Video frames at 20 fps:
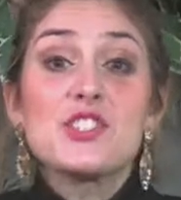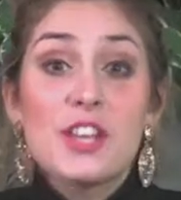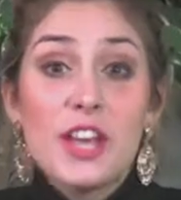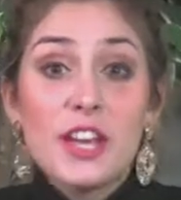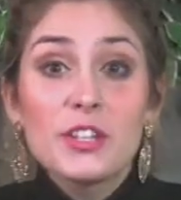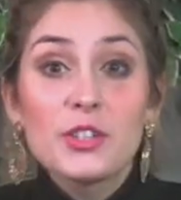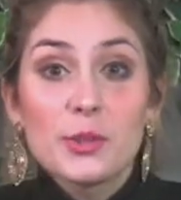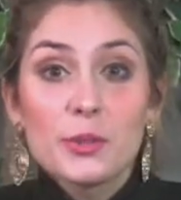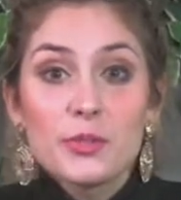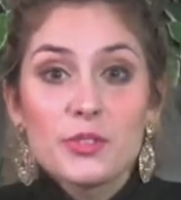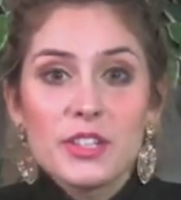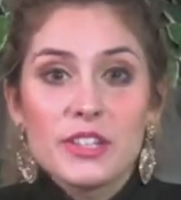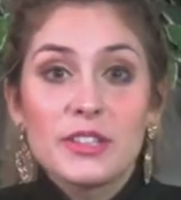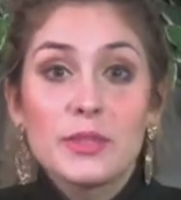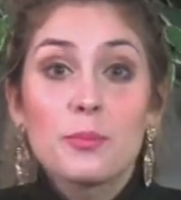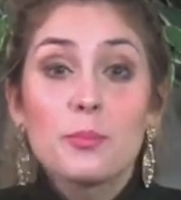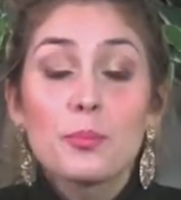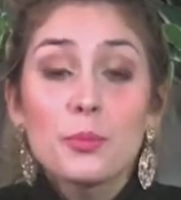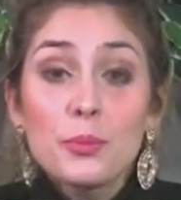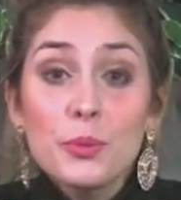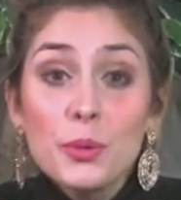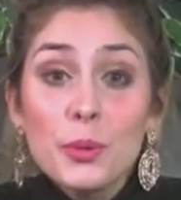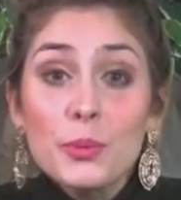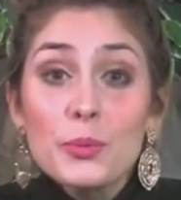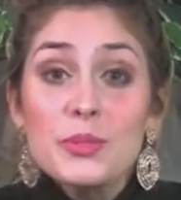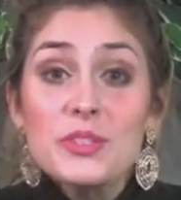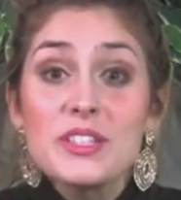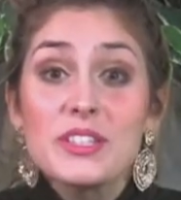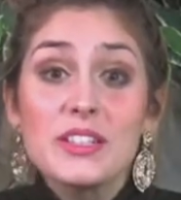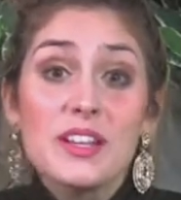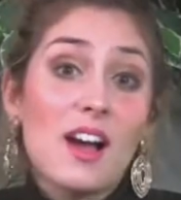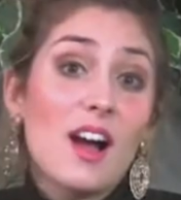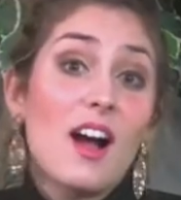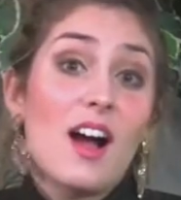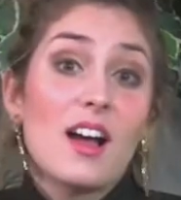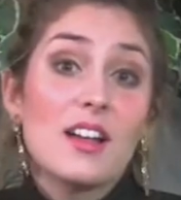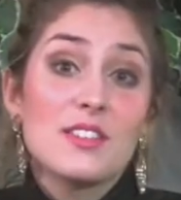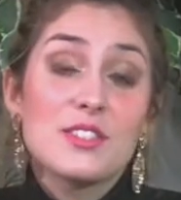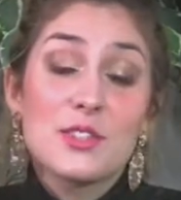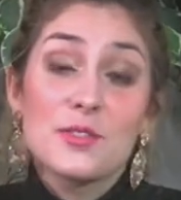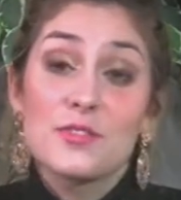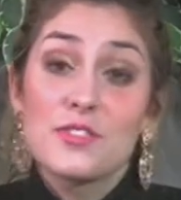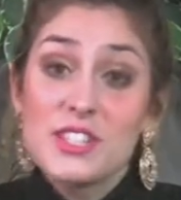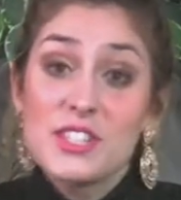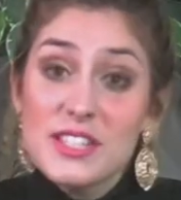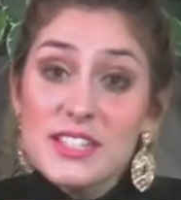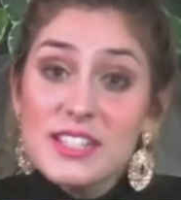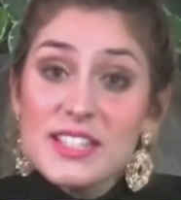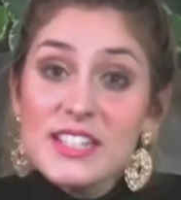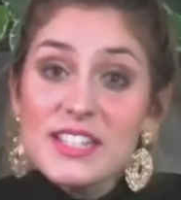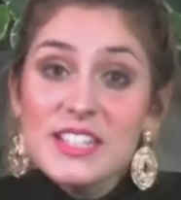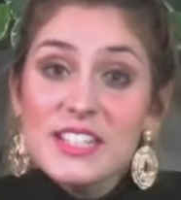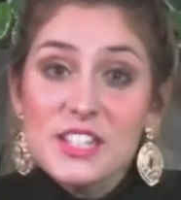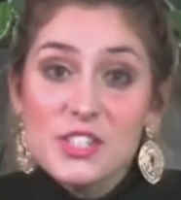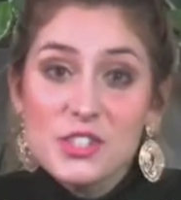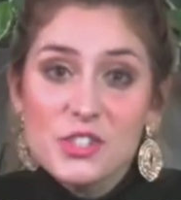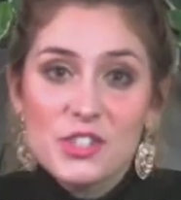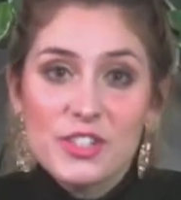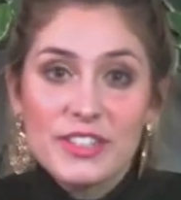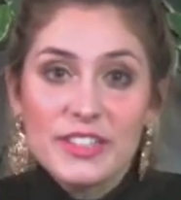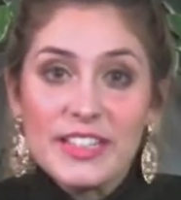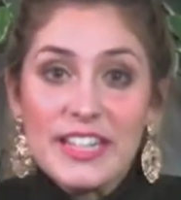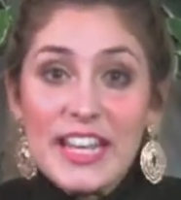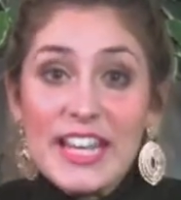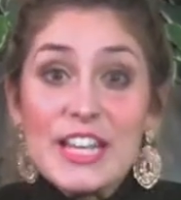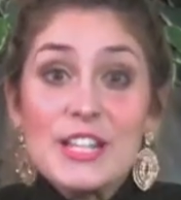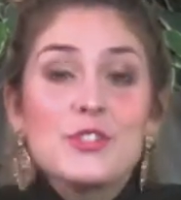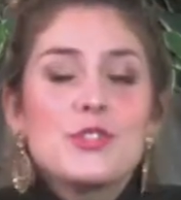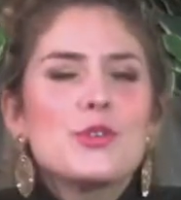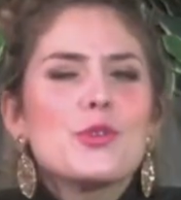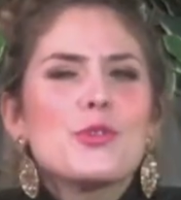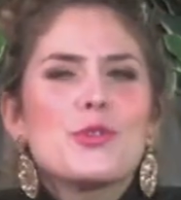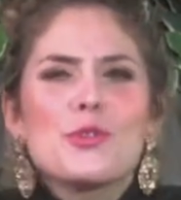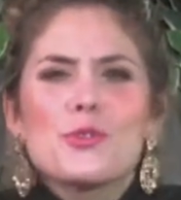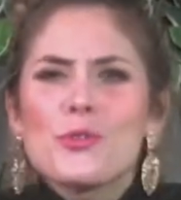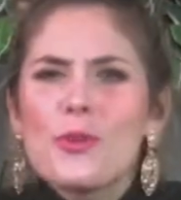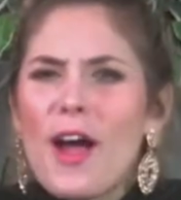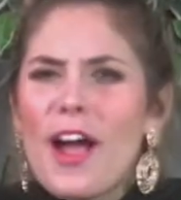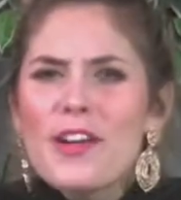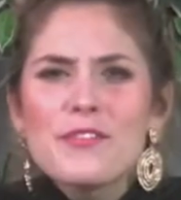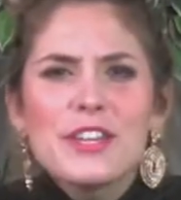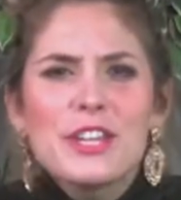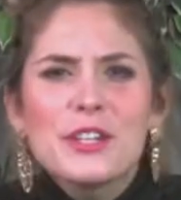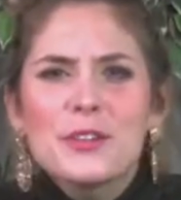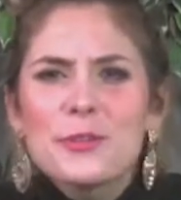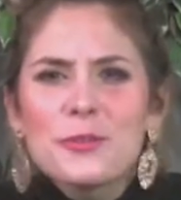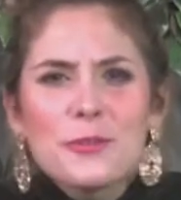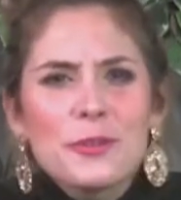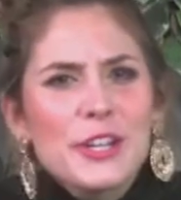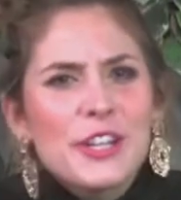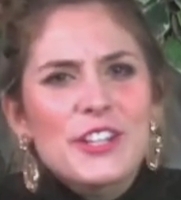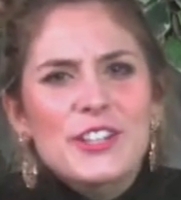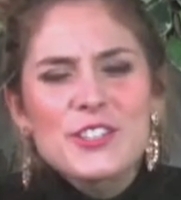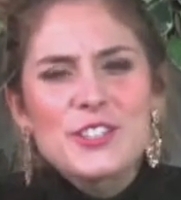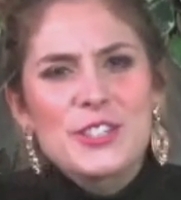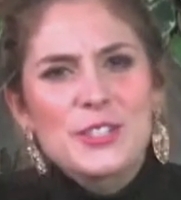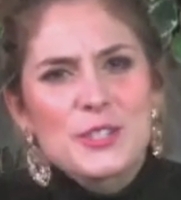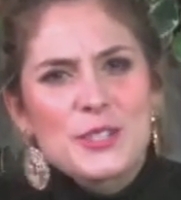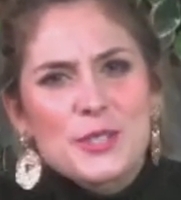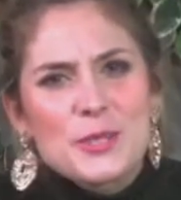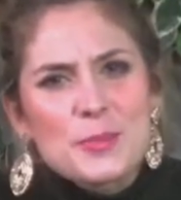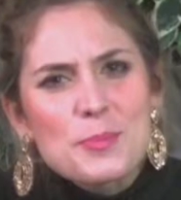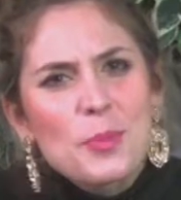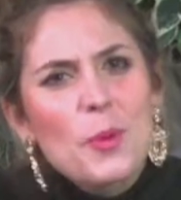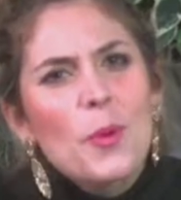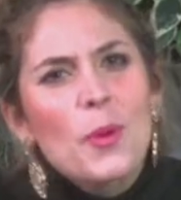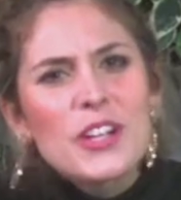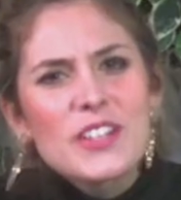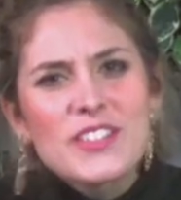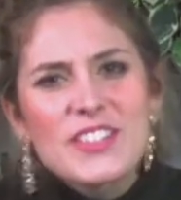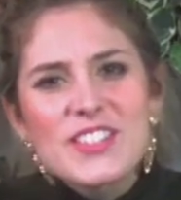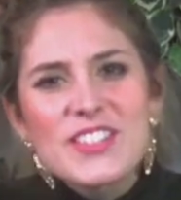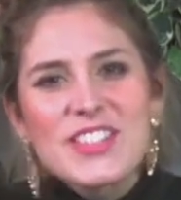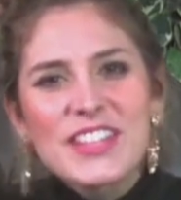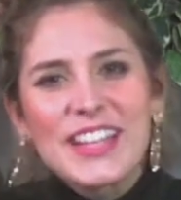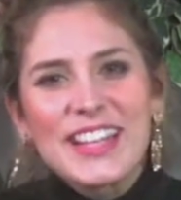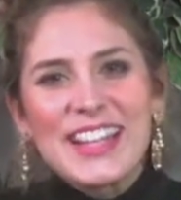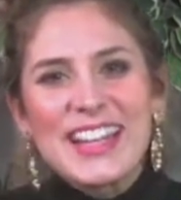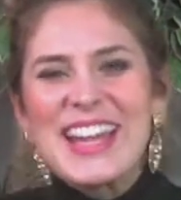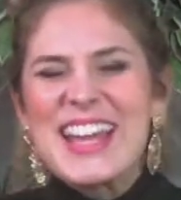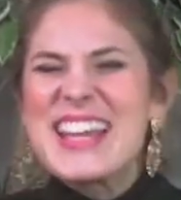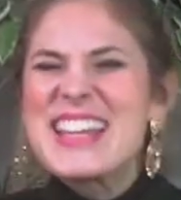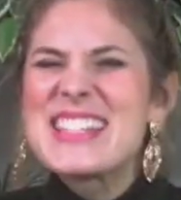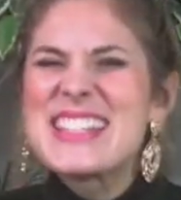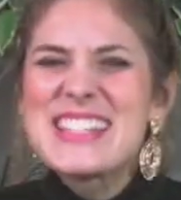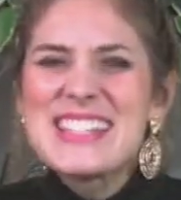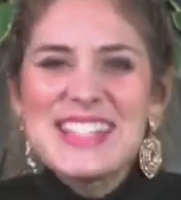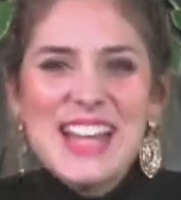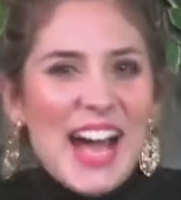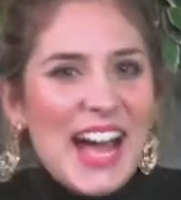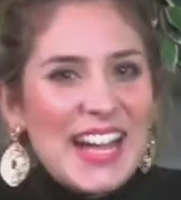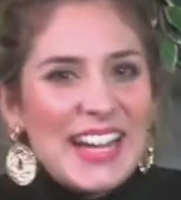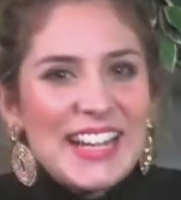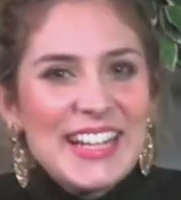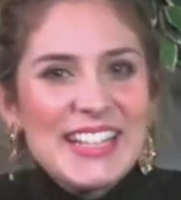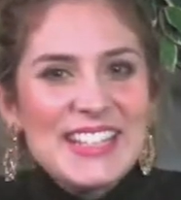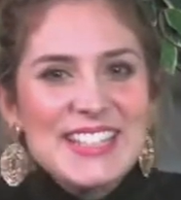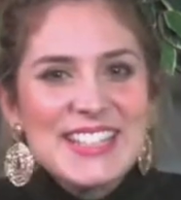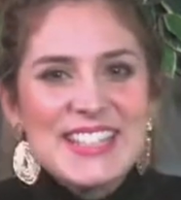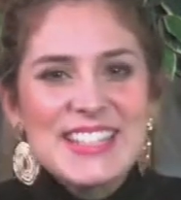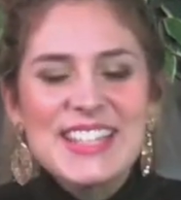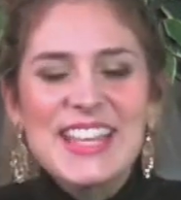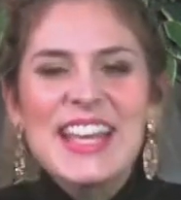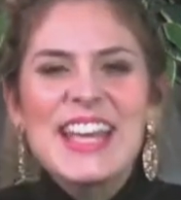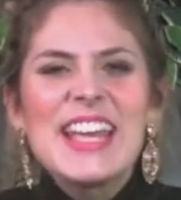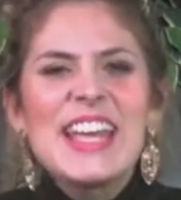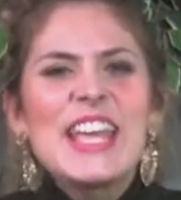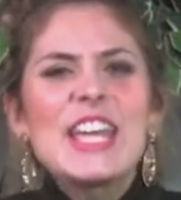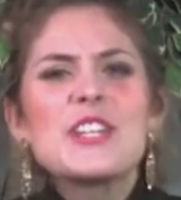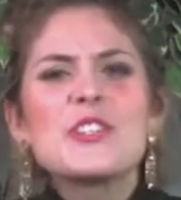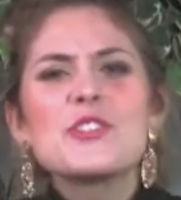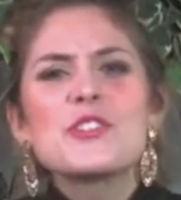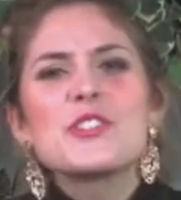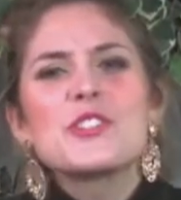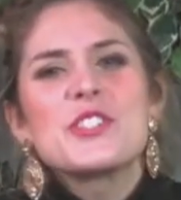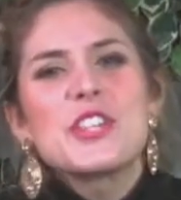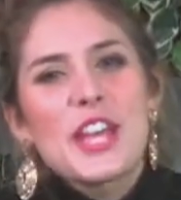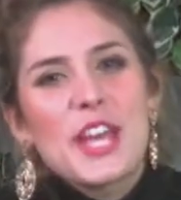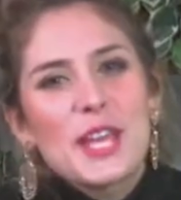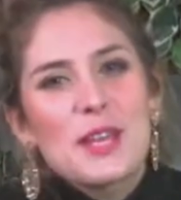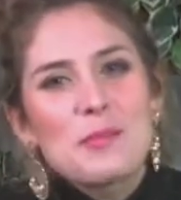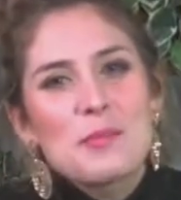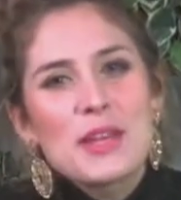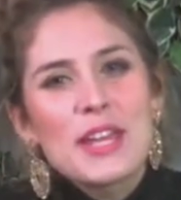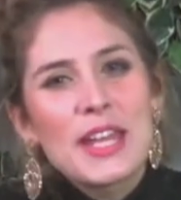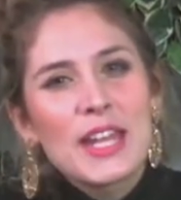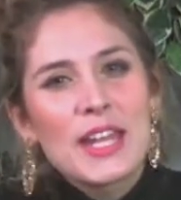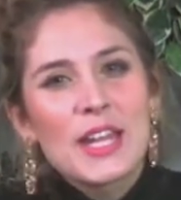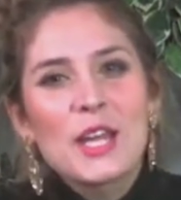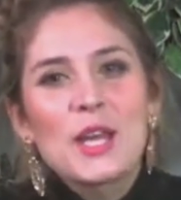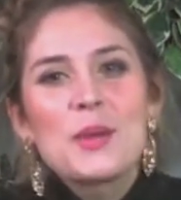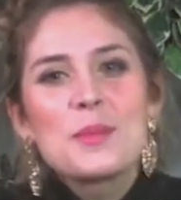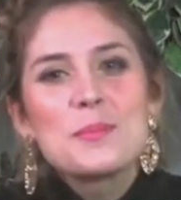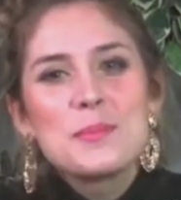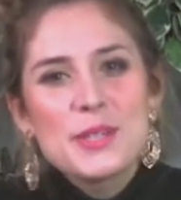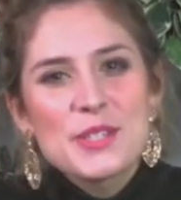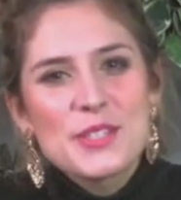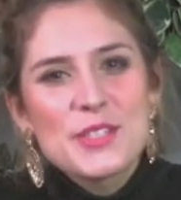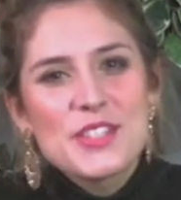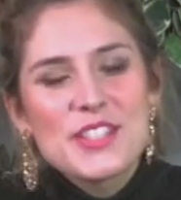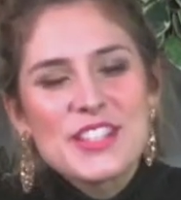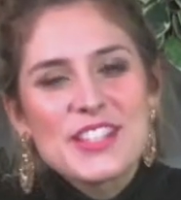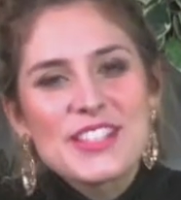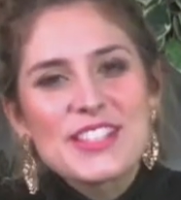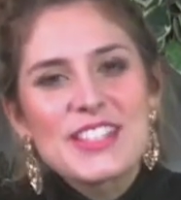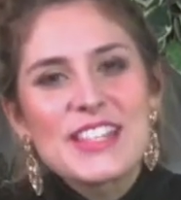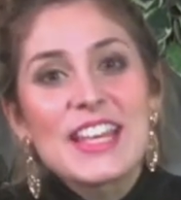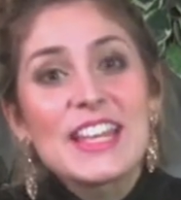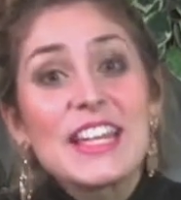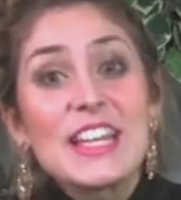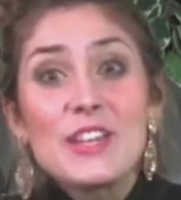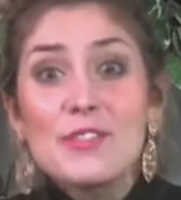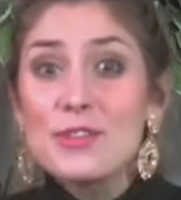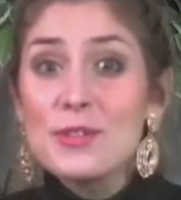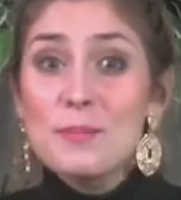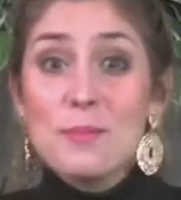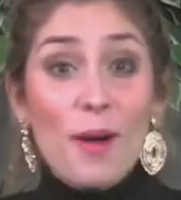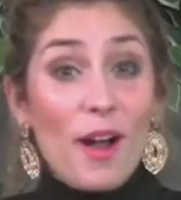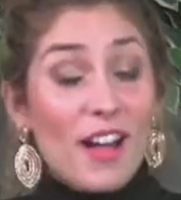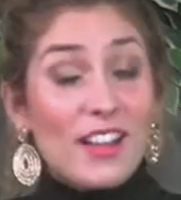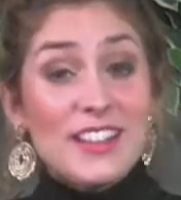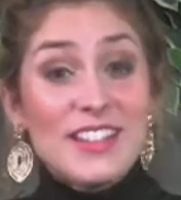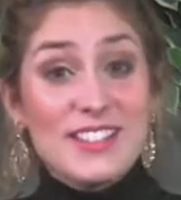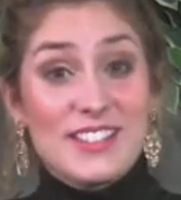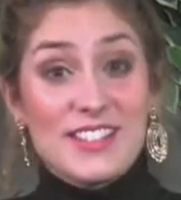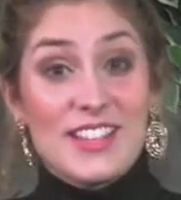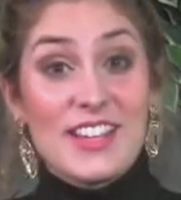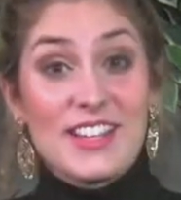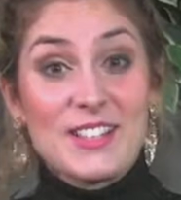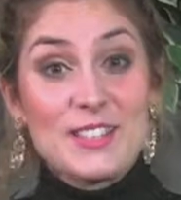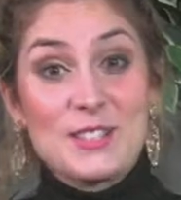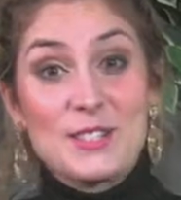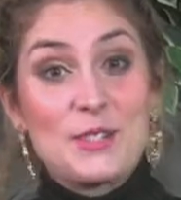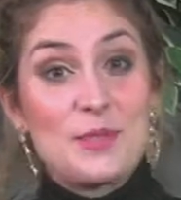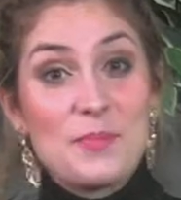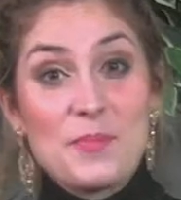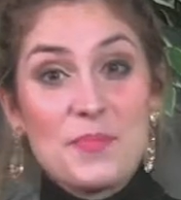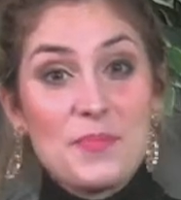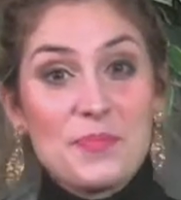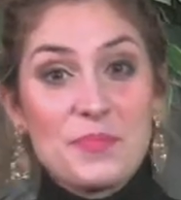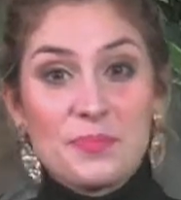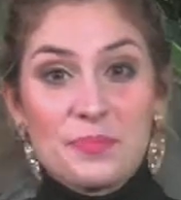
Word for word: channeled the pros and cons of this condition into thriving careers in sports, science, entertainment, business, and even politics.